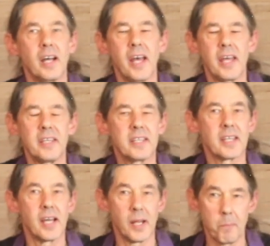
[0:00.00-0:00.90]
and
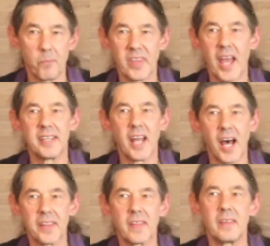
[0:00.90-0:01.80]

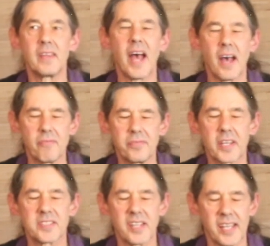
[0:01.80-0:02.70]
not have
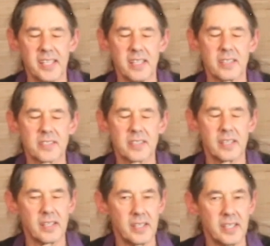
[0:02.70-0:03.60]
fixed ideas,
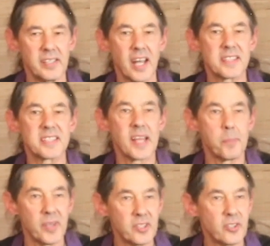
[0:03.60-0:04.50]
not
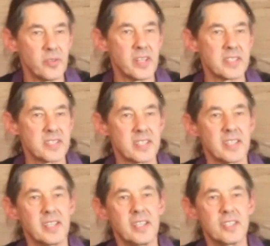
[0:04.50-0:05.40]
step into this
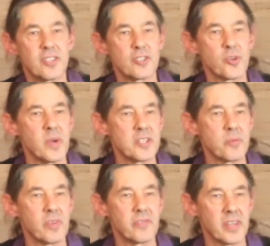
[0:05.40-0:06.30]

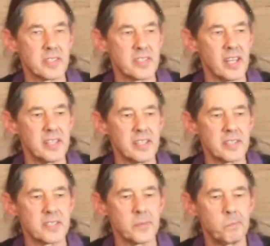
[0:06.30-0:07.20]
situation with fixed
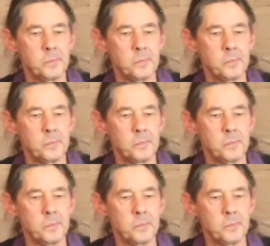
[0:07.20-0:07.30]
ideas.